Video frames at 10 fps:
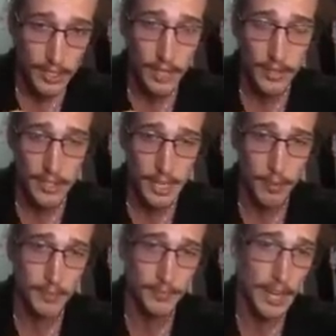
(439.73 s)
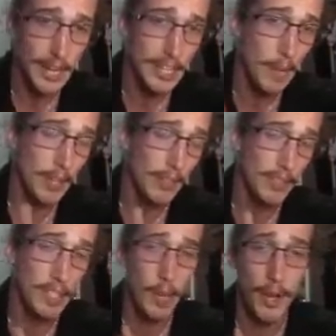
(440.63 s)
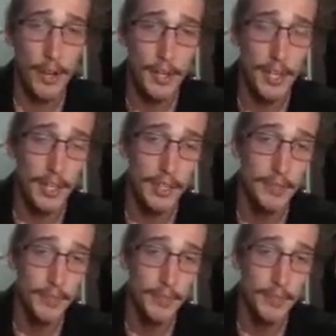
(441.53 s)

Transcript: another example. I come in, club underhook.